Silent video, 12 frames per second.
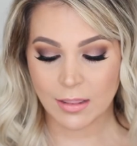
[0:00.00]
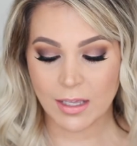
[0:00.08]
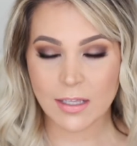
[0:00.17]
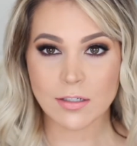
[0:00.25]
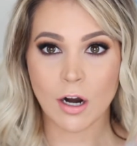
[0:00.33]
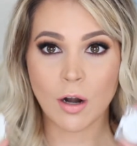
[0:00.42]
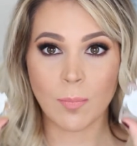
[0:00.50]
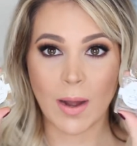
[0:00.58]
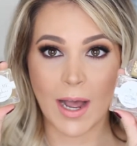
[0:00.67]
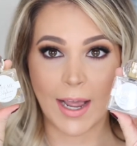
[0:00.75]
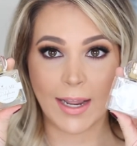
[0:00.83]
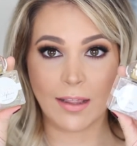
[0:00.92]
These are
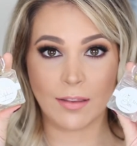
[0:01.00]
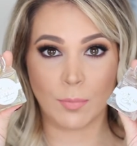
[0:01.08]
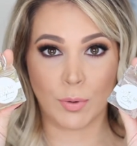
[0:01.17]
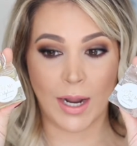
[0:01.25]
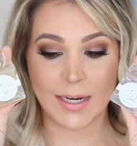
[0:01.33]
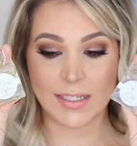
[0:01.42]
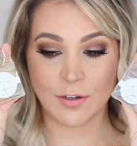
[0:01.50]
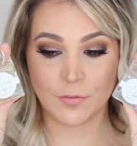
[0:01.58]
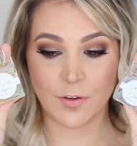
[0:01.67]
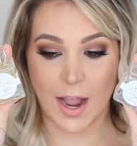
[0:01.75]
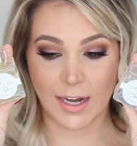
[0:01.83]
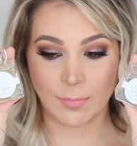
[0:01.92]
by the brand
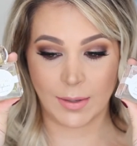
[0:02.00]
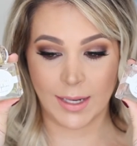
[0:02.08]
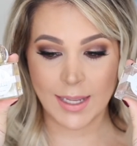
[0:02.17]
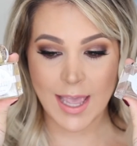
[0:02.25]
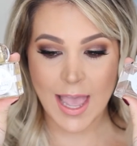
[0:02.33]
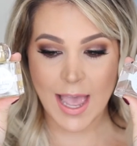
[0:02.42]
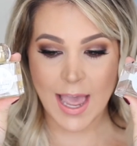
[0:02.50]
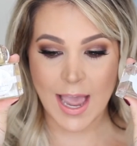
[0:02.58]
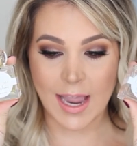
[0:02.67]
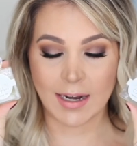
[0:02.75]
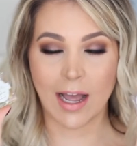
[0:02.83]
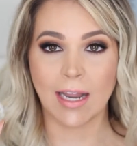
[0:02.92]
Define Me
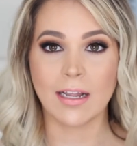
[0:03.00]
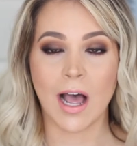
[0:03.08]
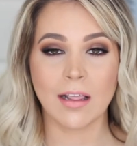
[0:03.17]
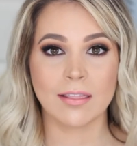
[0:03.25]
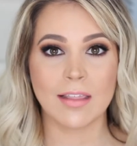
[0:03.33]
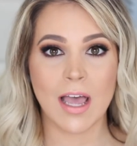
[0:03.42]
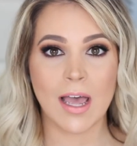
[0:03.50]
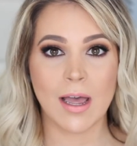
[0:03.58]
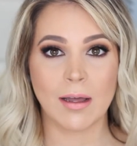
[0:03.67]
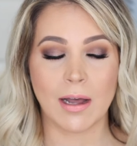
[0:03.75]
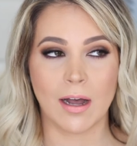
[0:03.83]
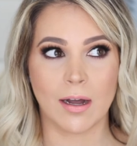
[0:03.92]
and I got
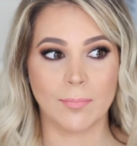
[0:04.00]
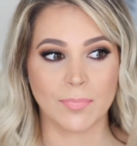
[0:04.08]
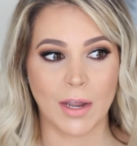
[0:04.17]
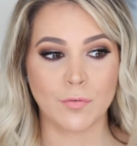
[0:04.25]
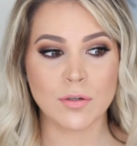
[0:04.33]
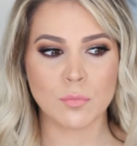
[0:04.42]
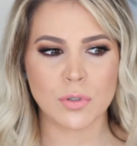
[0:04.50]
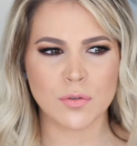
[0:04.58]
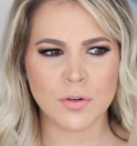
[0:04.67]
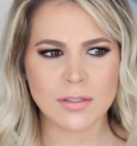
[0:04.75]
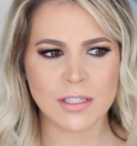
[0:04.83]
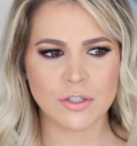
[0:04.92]
that, um, I was
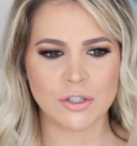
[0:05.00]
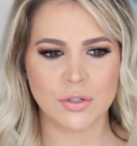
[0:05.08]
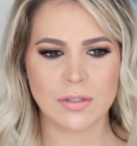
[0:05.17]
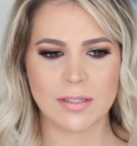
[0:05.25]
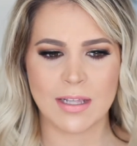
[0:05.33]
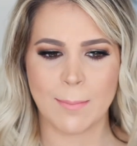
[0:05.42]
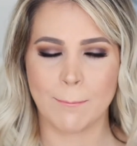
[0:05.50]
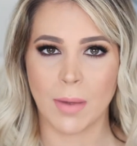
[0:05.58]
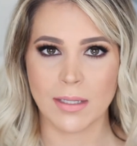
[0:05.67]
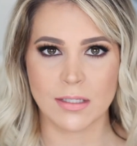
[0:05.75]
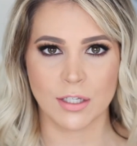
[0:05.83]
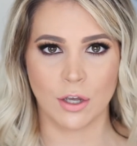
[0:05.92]
first introduced to them
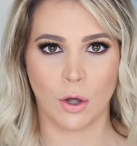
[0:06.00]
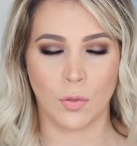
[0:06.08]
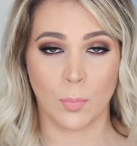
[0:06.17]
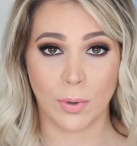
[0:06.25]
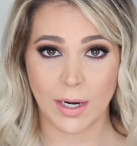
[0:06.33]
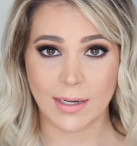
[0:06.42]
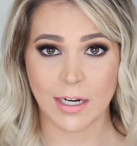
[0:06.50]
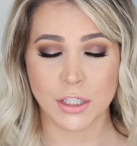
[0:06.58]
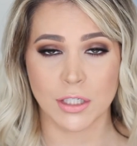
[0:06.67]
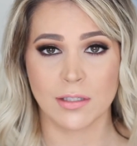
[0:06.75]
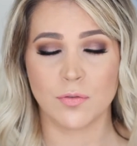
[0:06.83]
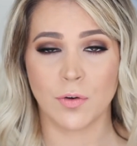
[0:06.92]
months ago. The brand
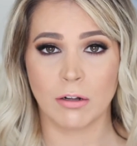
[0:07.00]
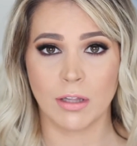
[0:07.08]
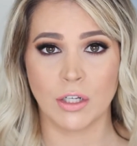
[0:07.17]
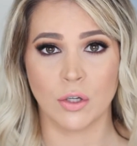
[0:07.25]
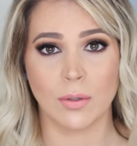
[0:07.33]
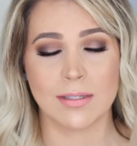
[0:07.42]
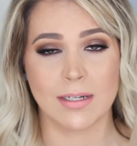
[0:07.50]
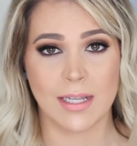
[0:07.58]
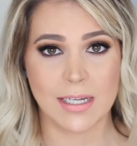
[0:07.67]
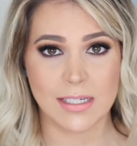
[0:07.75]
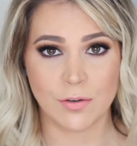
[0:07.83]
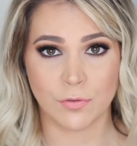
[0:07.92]
actually is fairly new. It's an
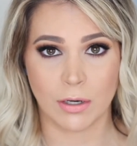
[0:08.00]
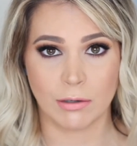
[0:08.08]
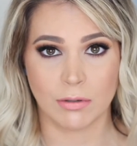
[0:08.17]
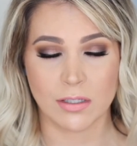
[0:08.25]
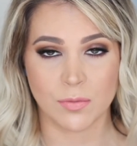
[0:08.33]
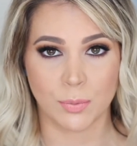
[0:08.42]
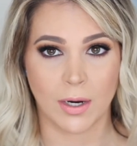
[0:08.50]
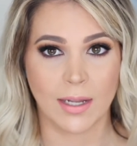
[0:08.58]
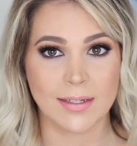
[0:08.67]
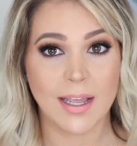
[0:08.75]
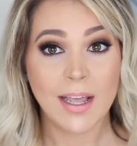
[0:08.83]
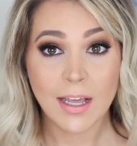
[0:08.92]
indie fragrance
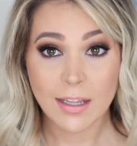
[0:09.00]
brand.